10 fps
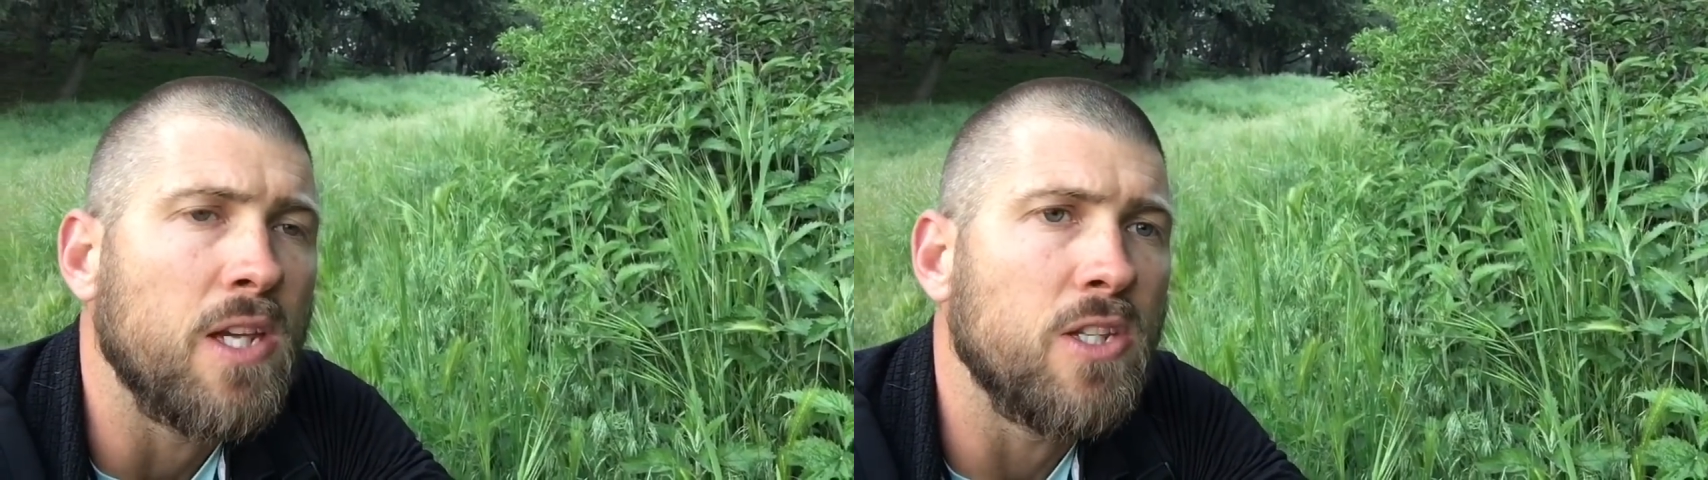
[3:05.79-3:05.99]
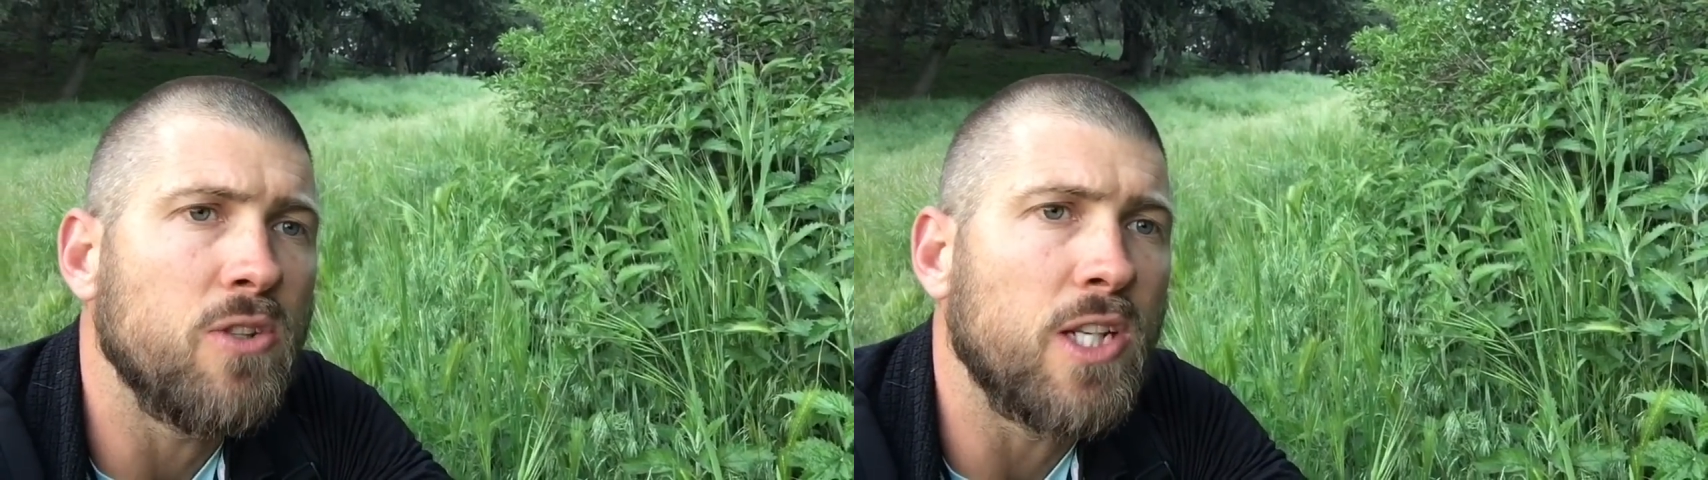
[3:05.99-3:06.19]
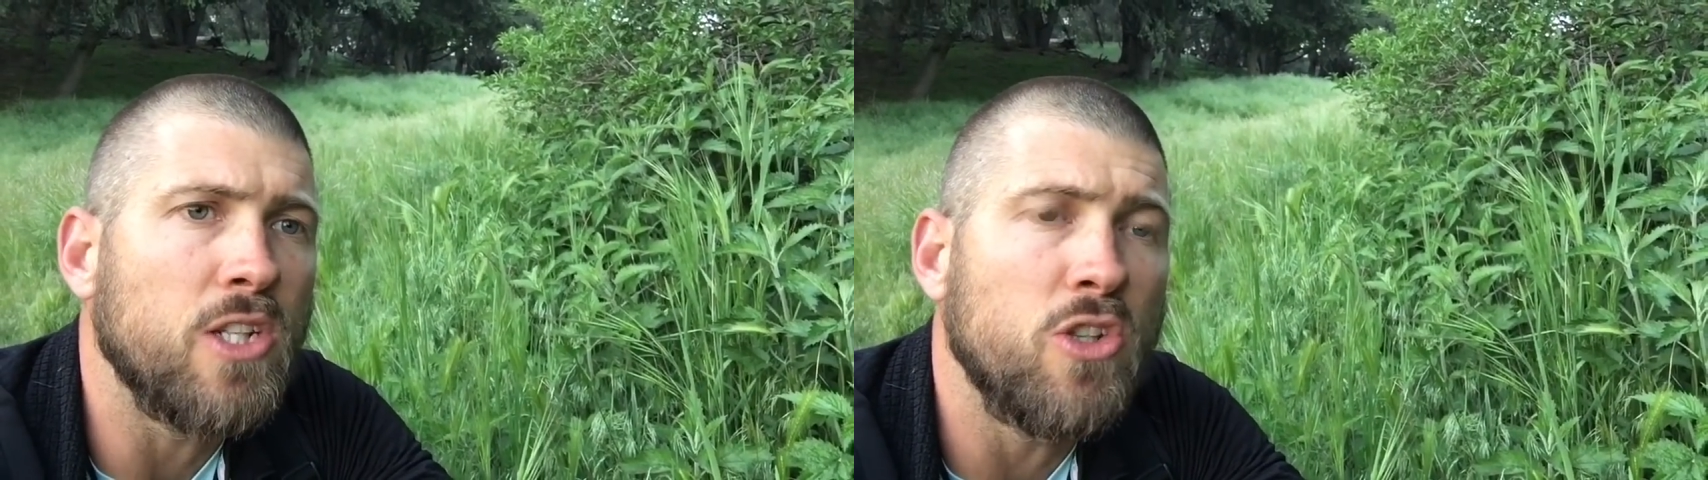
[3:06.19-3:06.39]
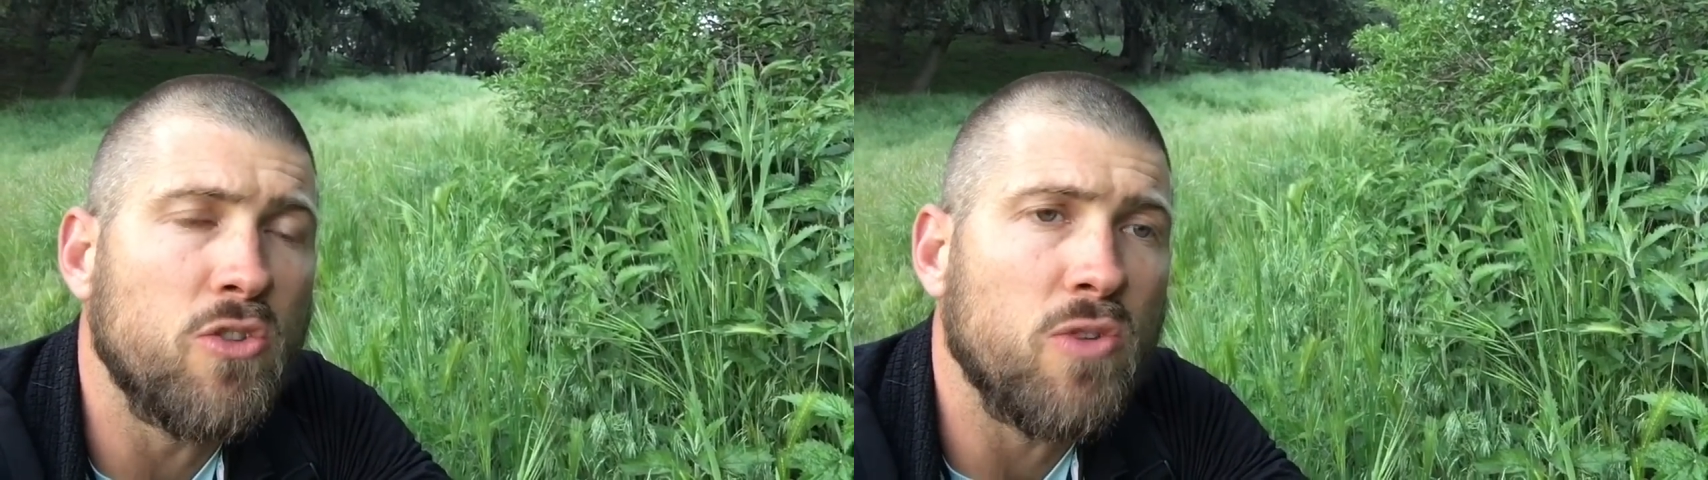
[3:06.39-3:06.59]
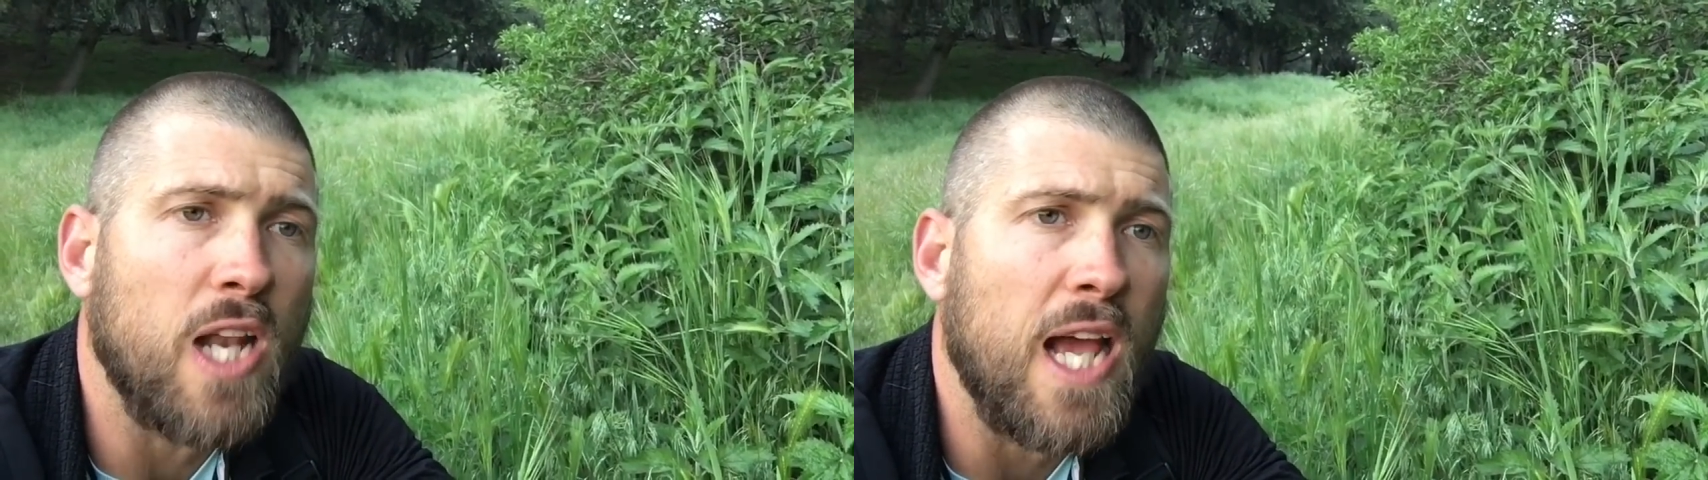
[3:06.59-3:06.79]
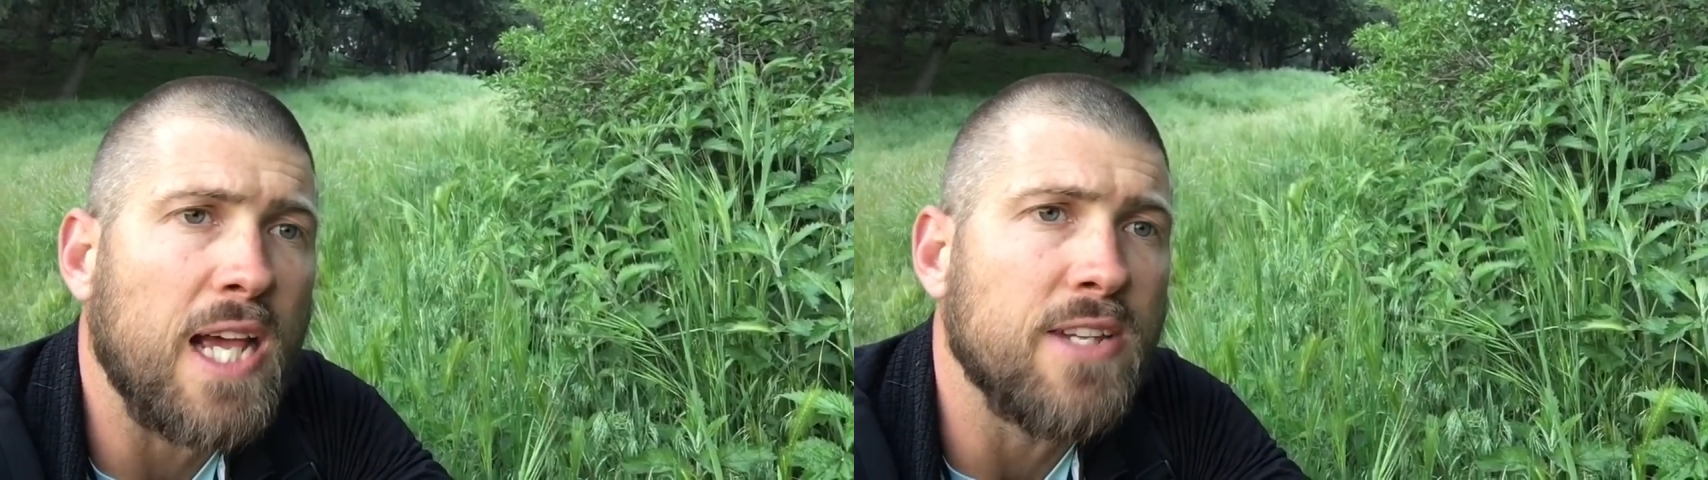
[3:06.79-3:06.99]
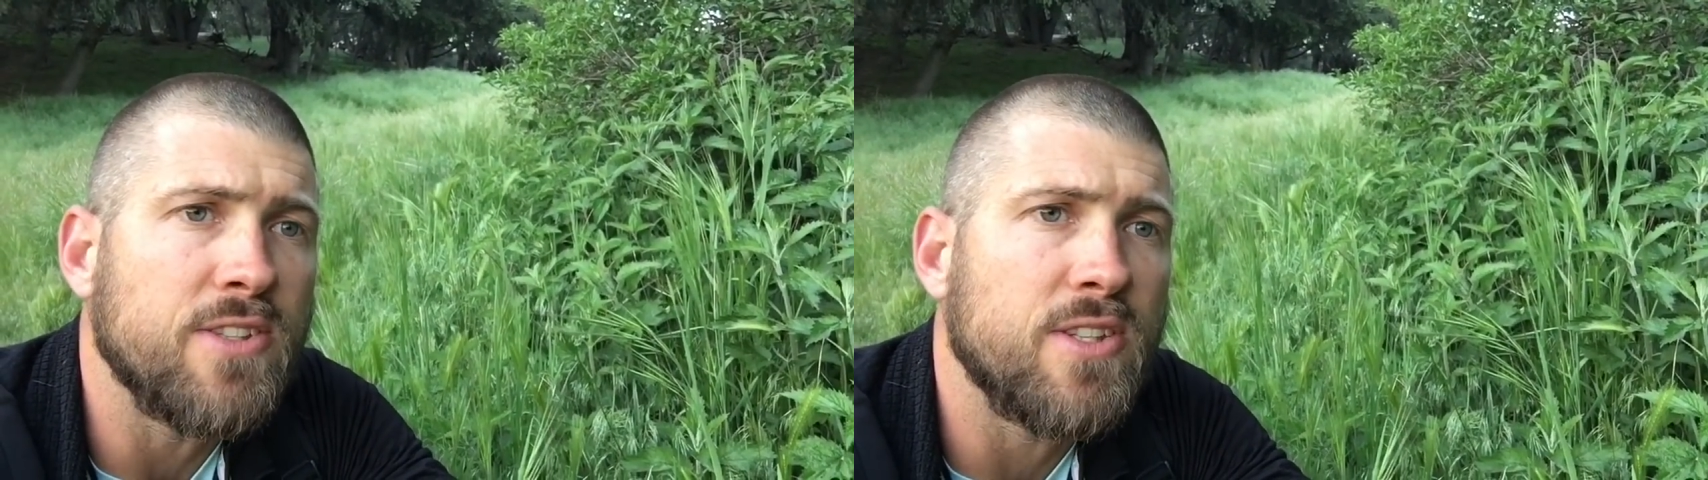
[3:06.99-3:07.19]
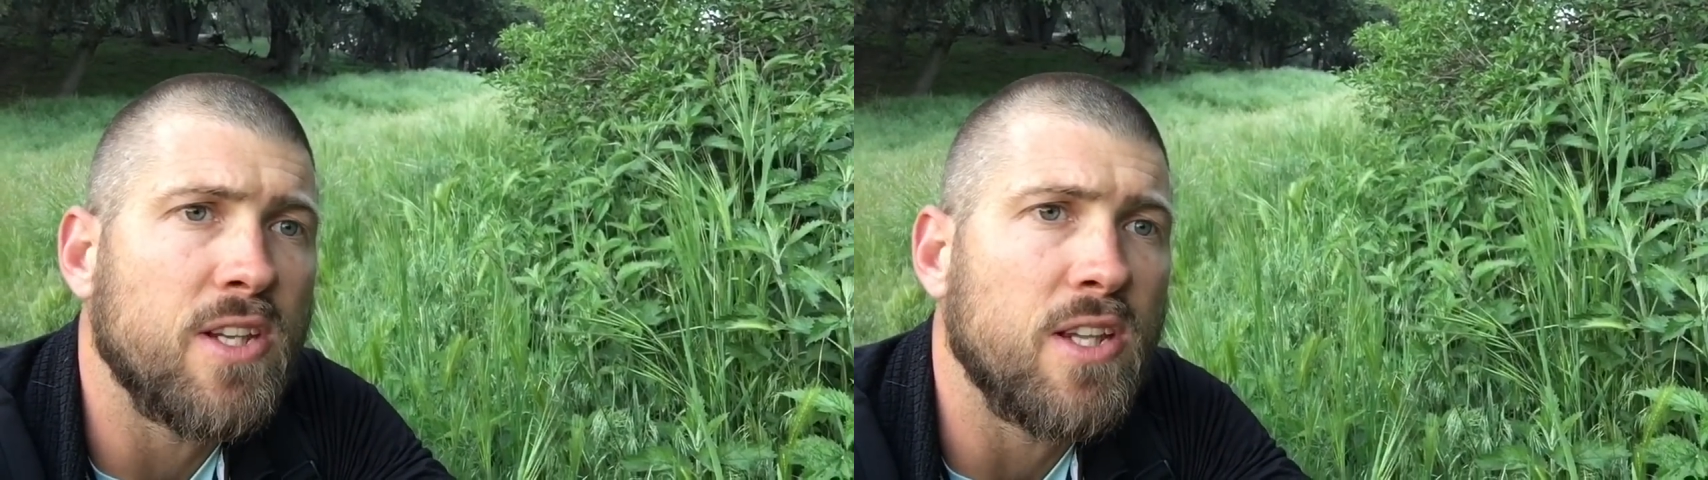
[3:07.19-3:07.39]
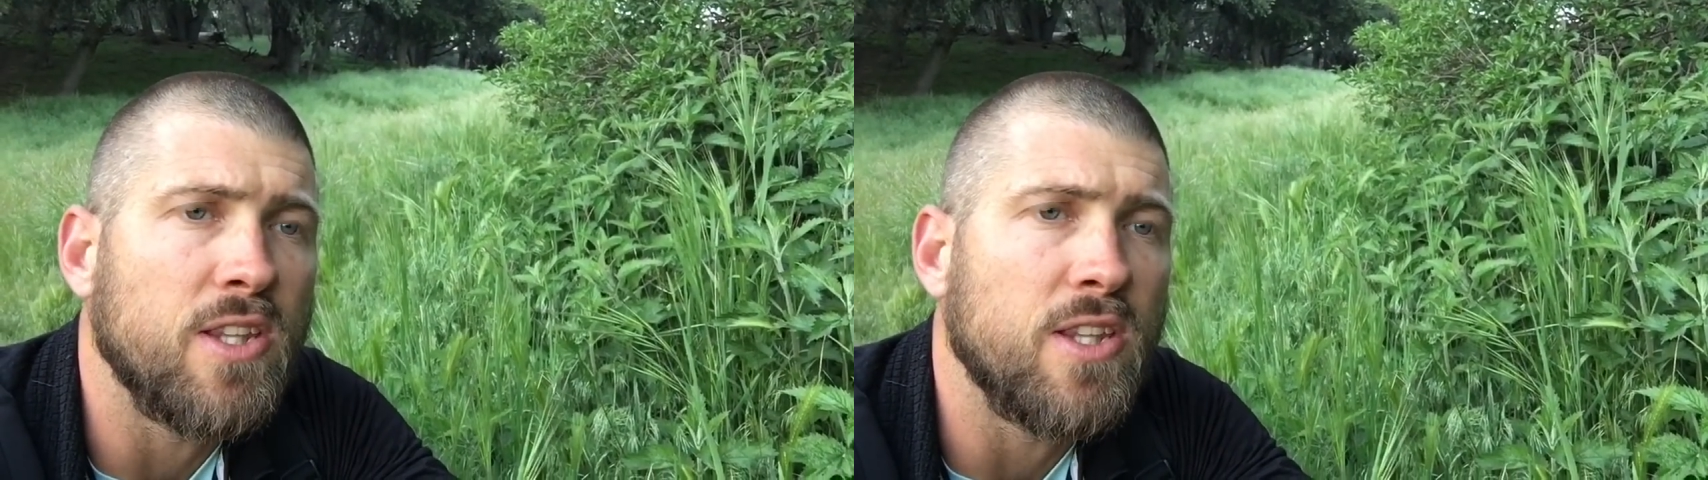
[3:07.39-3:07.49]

You can neutralize